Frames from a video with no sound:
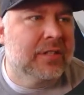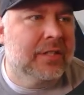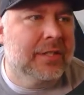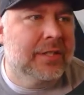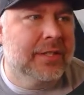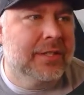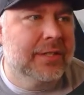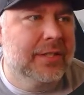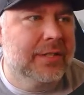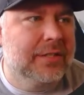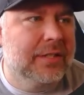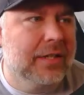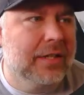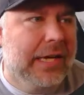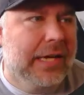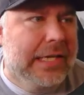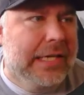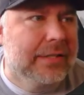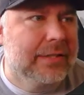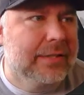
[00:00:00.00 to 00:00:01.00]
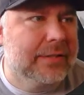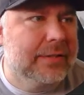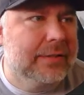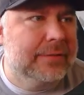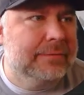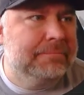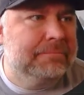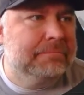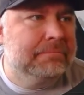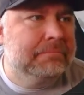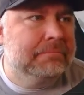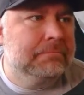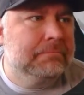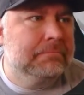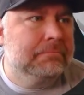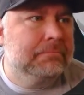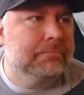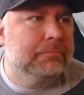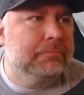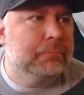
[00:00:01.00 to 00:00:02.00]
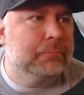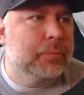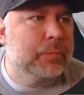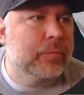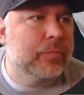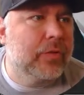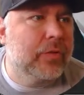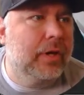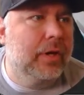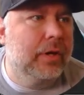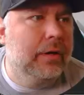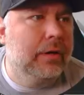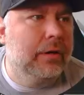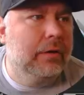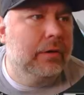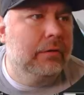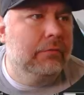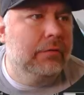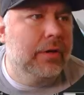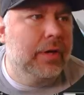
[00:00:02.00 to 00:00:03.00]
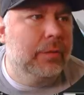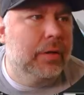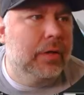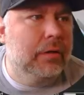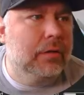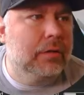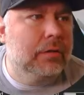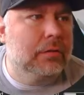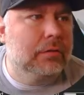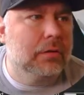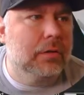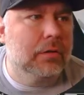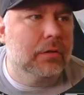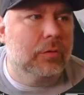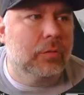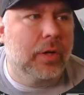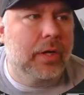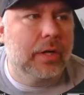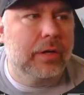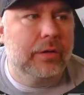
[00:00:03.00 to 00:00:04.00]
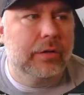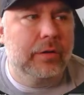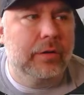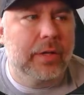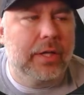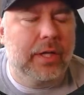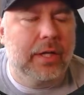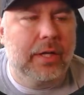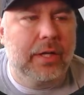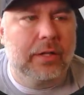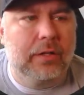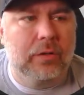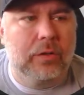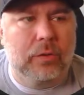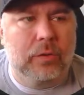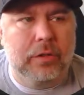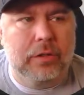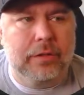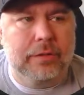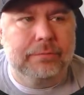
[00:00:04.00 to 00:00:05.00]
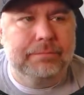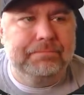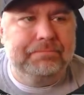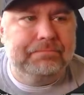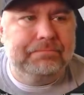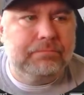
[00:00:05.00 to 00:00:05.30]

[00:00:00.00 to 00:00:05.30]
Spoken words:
initialized a repo. You'll want to do a git ignore.